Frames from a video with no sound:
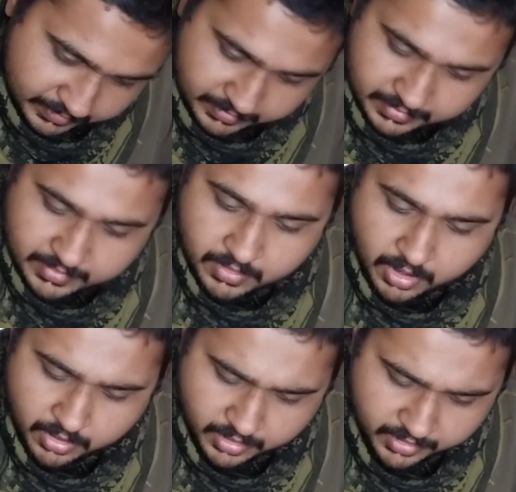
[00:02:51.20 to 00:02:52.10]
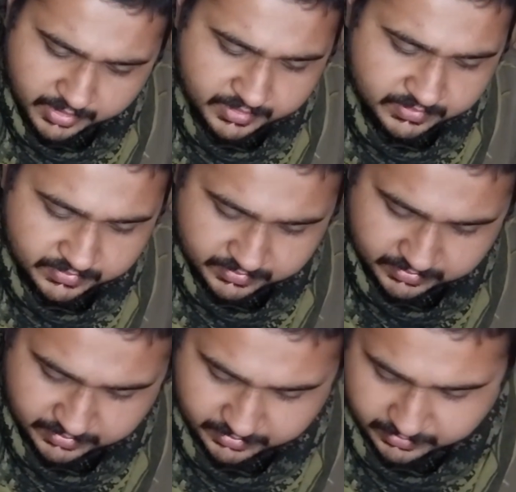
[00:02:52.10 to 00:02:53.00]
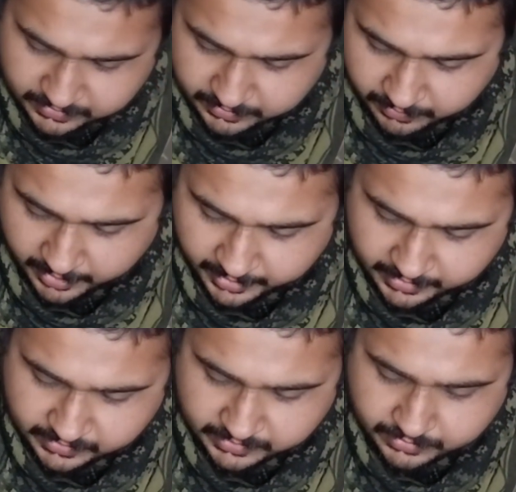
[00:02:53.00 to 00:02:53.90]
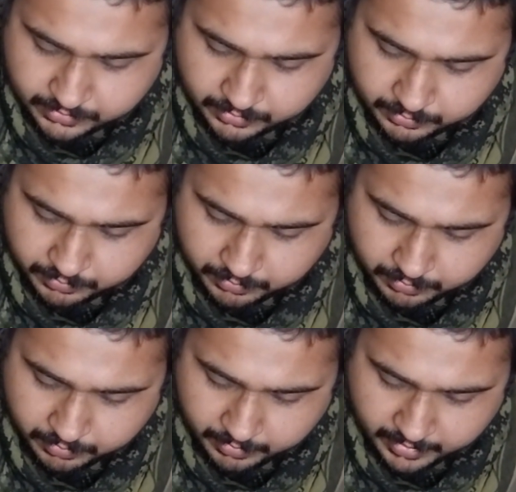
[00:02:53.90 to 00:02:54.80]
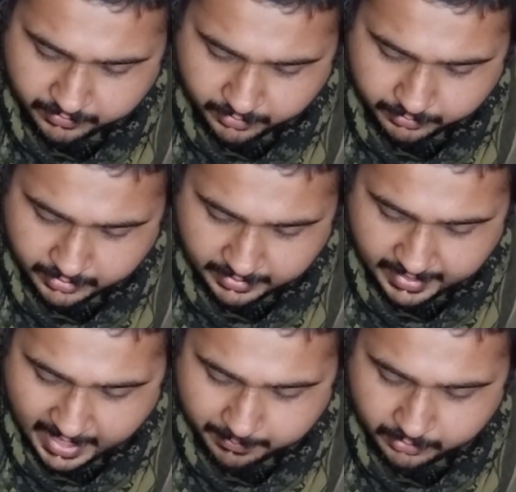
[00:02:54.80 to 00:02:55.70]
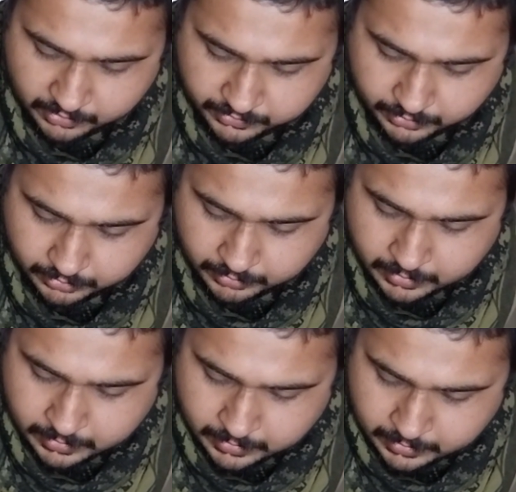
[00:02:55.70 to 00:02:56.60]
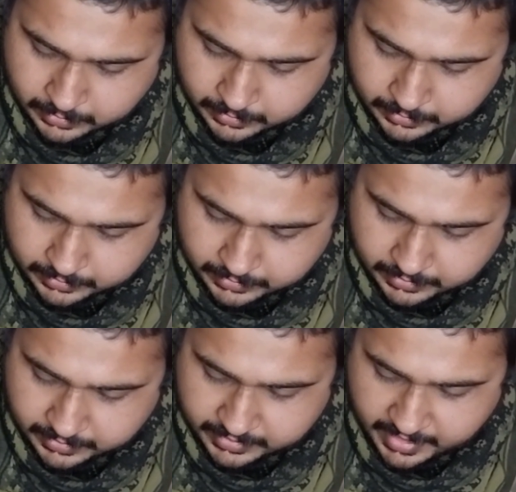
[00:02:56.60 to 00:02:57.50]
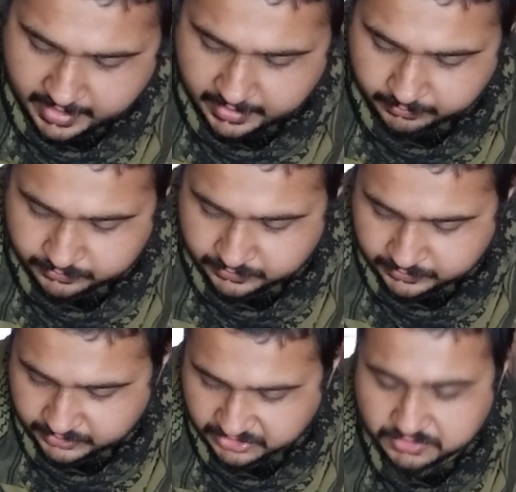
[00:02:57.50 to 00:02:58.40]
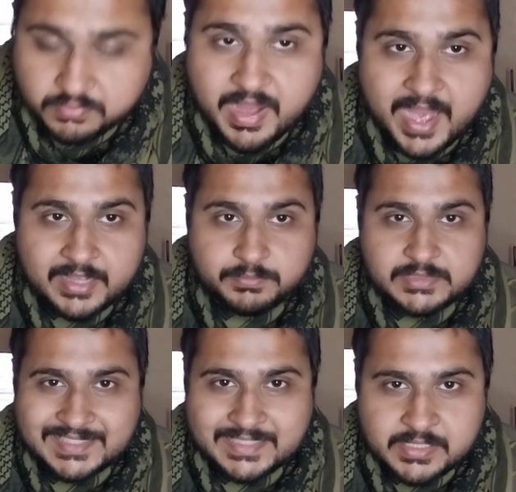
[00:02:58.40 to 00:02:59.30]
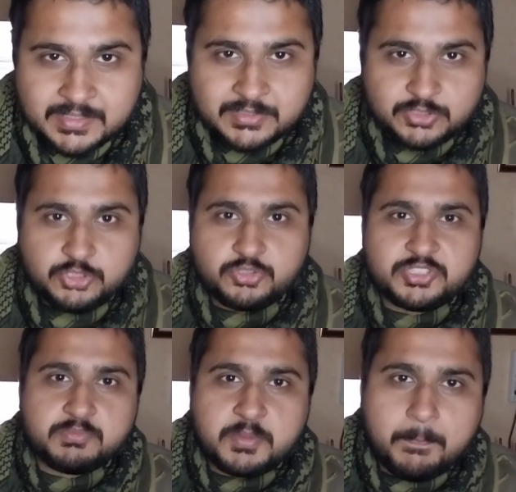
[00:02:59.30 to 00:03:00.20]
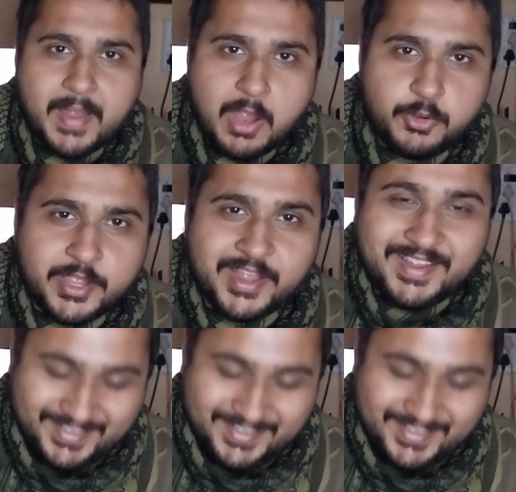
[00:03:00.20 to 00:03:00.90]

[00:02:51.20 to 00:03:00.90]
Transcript: Nice. It's very easy to play from the lap also. Damn, smack them then. Do something about it.